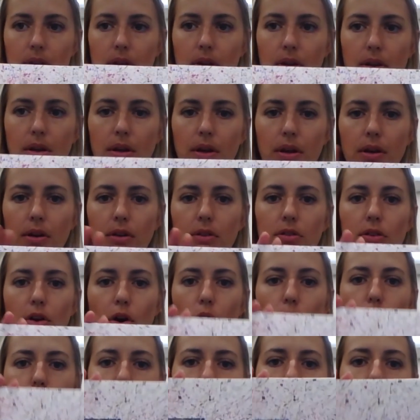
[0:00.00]
my paint
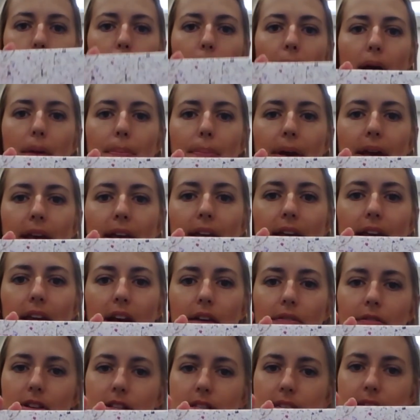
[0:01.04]
canvas is now
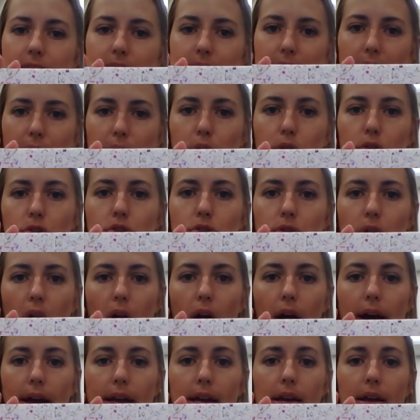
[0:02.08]
dry, and I'm
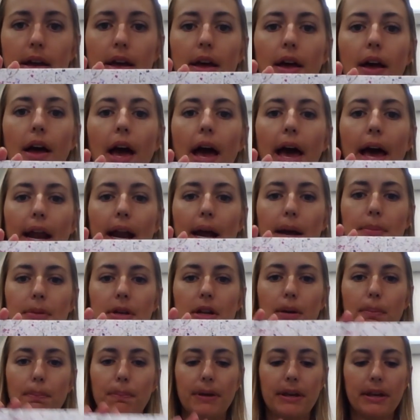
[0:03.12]
gonna peel off my
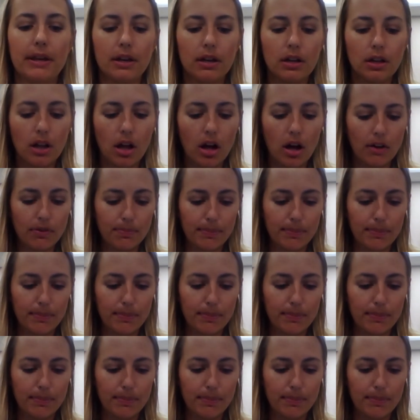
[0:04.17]
stencil.